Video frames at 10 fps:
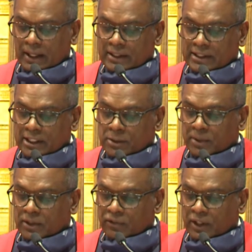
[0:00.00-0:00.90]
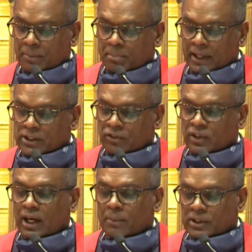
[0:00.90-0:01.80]
An Assessment of the Impacts of
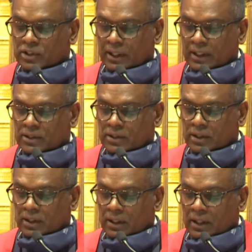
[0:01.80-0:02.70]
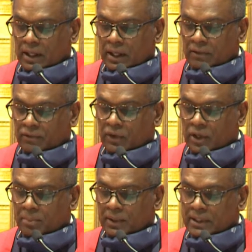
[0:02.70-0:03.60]
Climate Change,
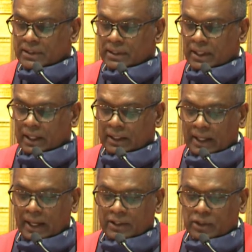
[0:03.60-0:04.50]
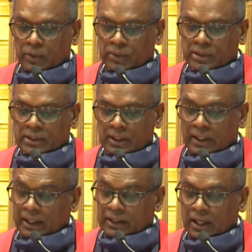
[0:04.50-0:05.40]
Variability and Land Use,
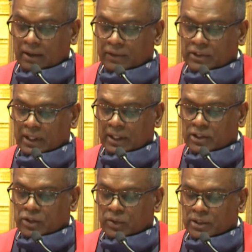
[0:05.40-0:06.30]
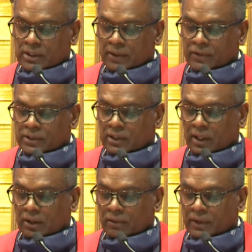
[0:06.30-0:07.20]
Land Cover Changes on Surface
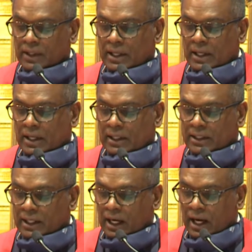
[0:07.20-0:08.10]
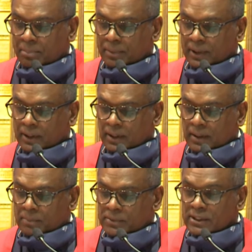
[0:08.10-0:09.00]
Runoff in the Upper
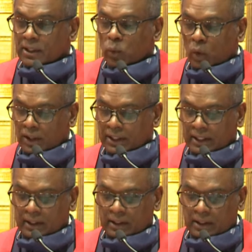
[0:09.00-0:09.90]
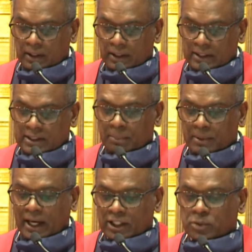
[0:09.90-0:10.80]
Zingwane
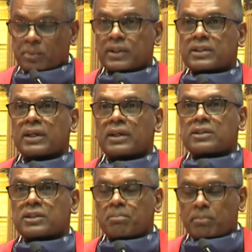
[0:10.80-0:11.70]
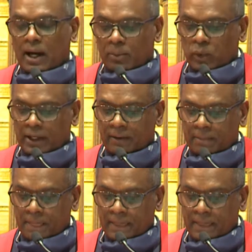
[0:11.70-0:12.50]
Subcatchment, Zimbabwe,